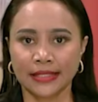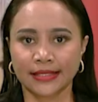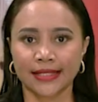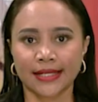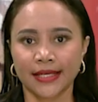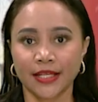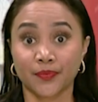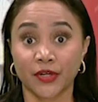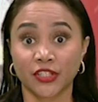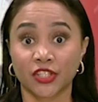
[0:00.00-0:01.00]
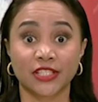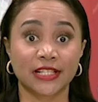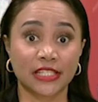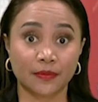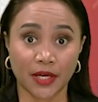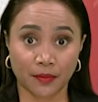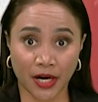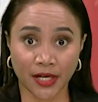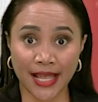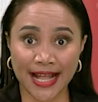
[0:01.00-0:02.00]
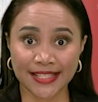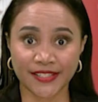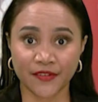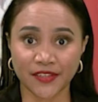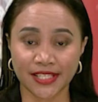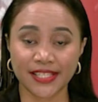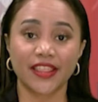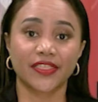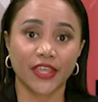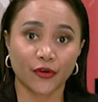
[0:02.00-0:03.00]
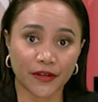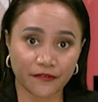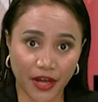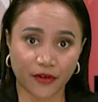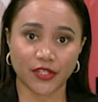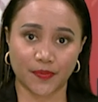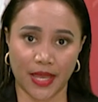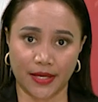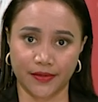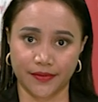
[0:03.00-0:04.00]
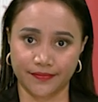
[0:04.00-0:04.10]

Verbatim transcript: The Canadian preacher jails in Myanmar held services during virus ban.